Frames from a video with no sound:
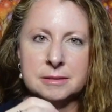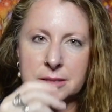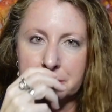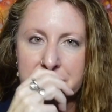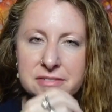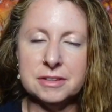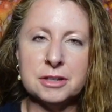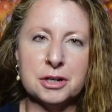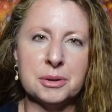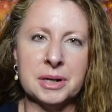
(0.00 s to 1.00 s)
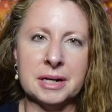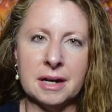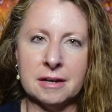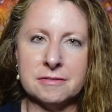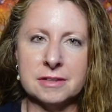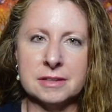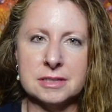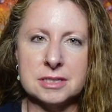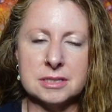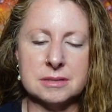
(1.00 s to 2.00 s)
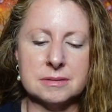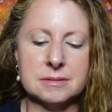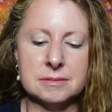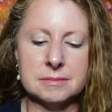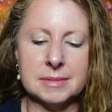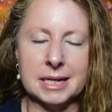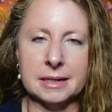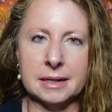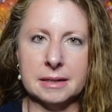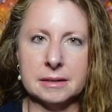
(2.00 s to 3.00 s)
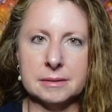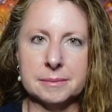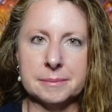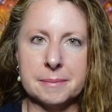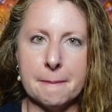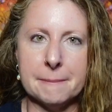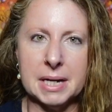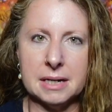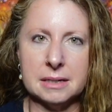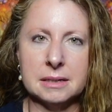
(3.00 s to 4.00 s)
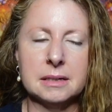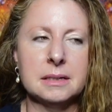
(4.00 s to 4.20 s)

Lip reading: So even though I have this headache, but